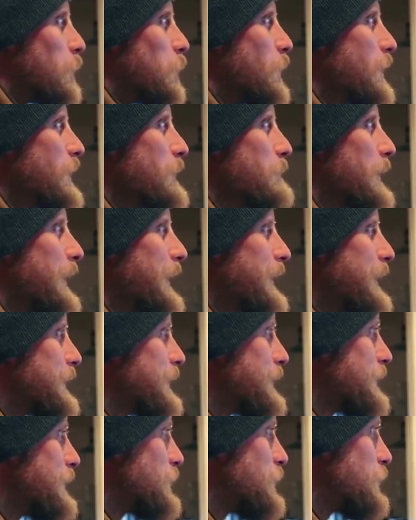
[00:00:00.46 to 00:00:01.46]
What am I
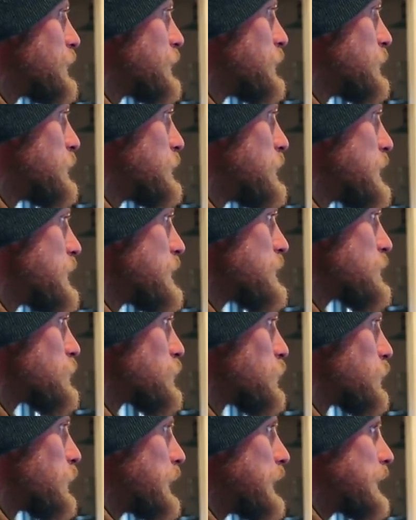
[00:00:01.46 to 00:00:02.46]
gonna do
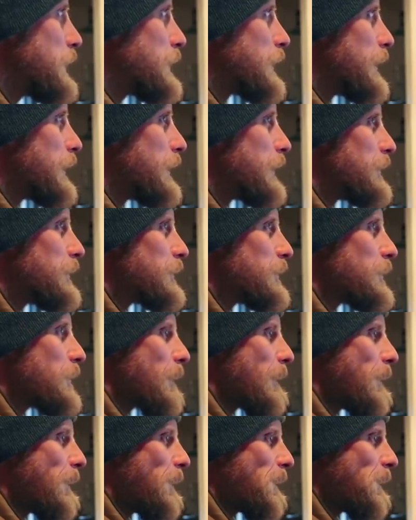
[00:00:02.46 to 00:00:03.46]
this weekend?
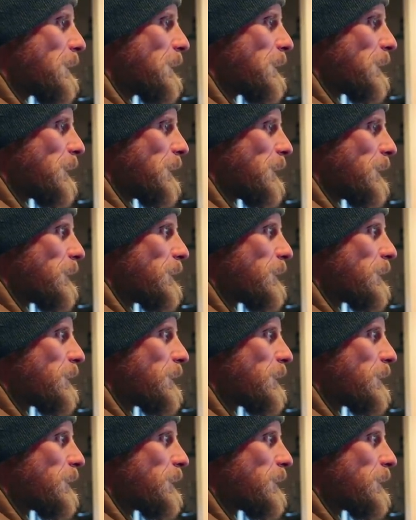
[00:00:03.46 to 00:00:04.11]
Huh.